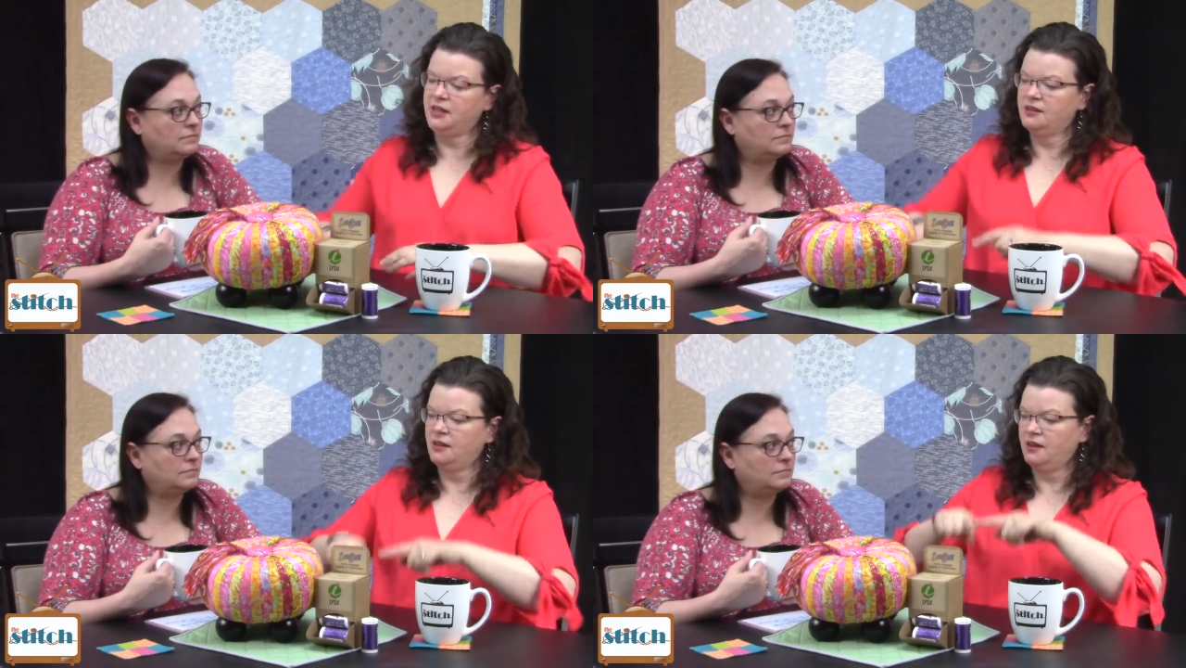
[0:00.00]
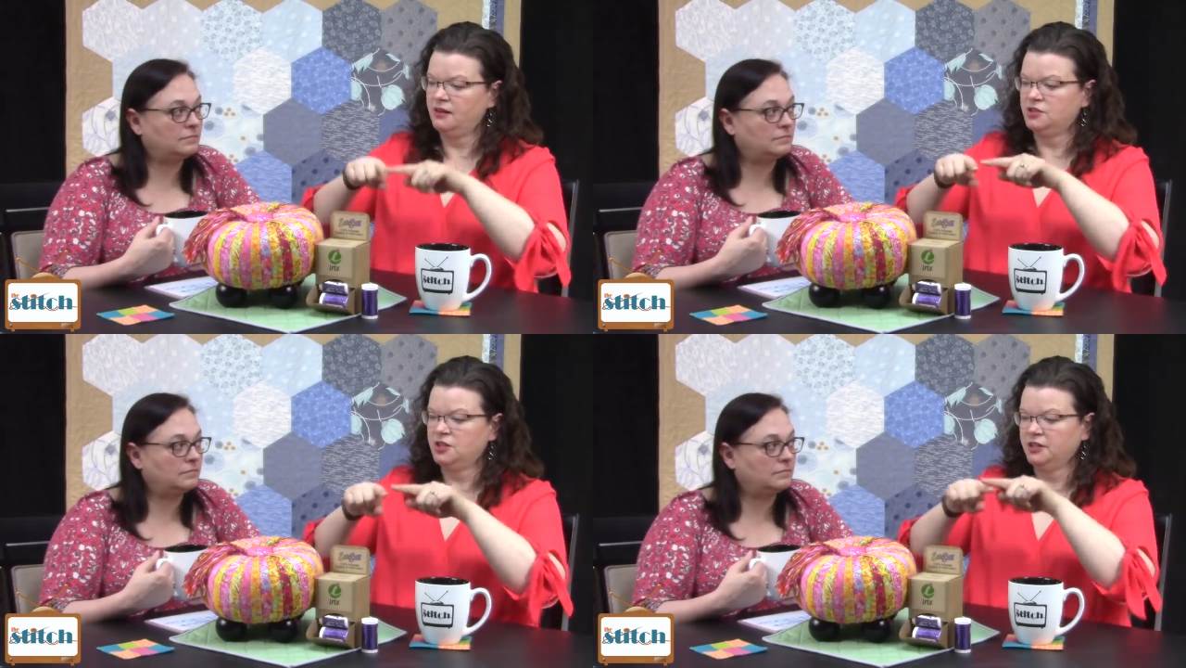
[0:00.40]
Speaker 1: and
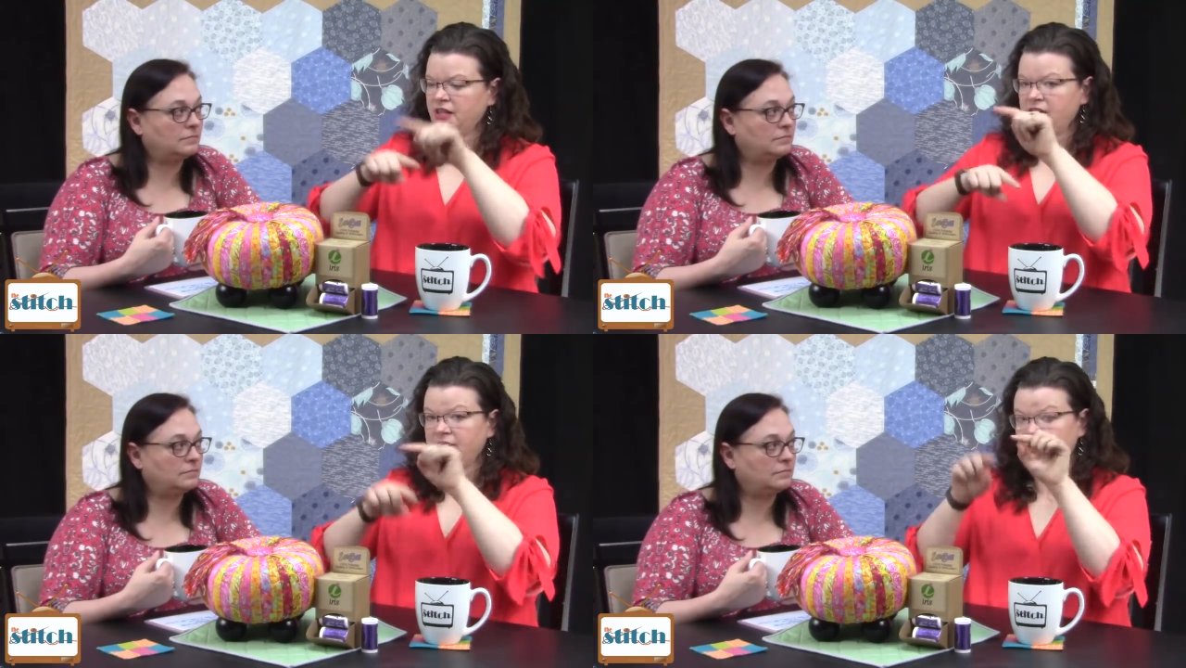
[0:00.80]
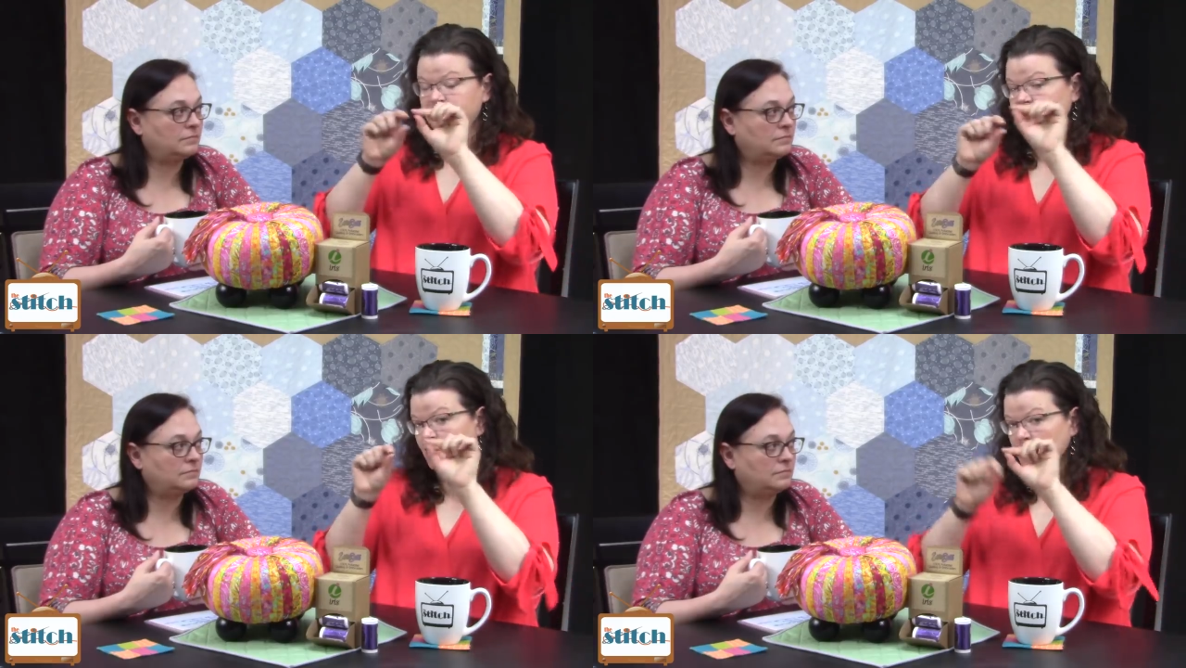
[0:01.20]
then gently like
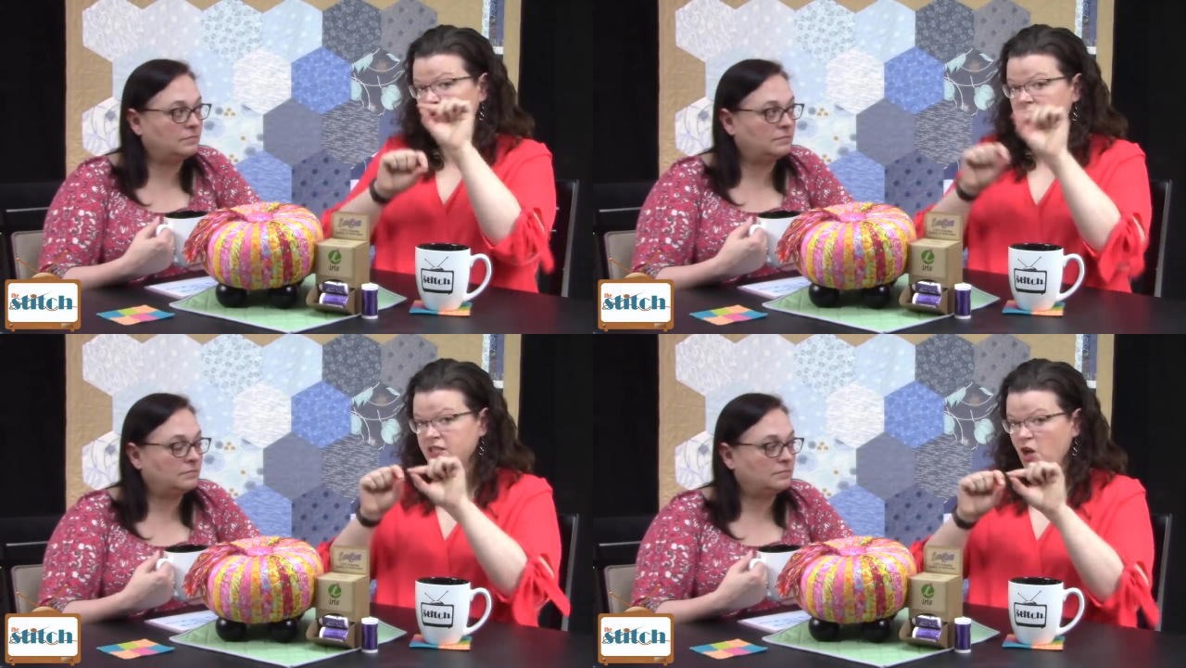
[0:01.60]
finger press